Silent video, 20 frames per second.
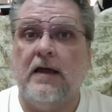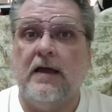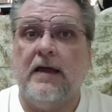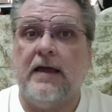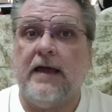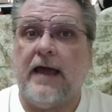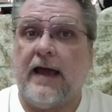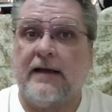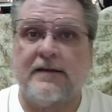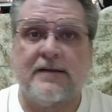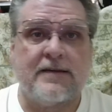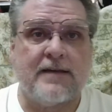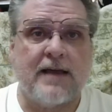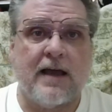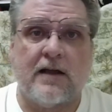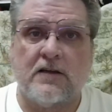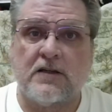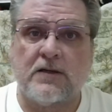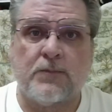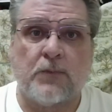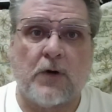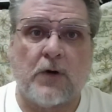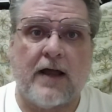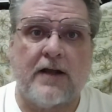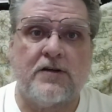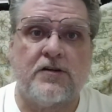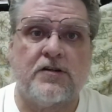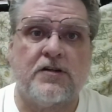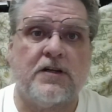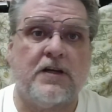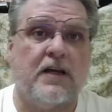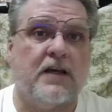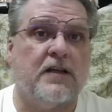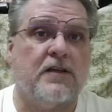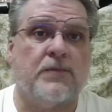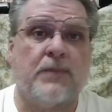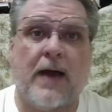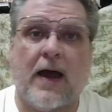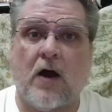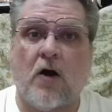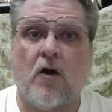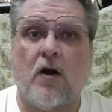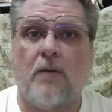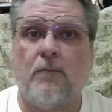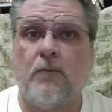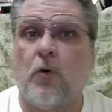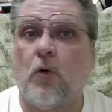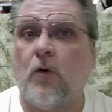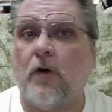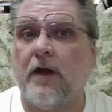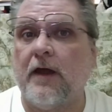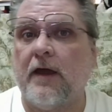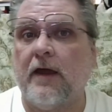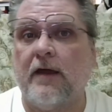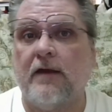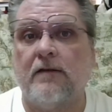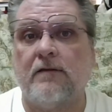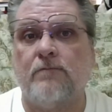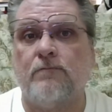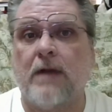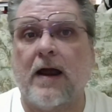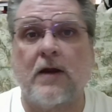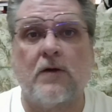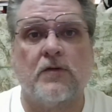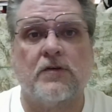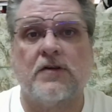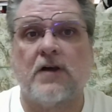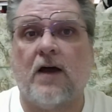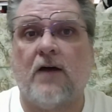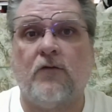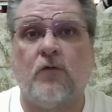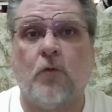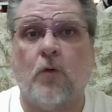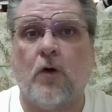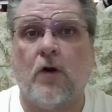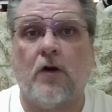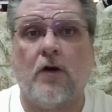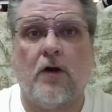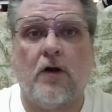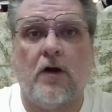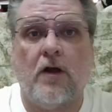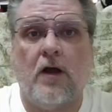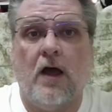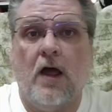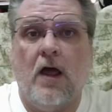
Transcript: Excel spreadsheets, PowerPoint, Microsoft Word,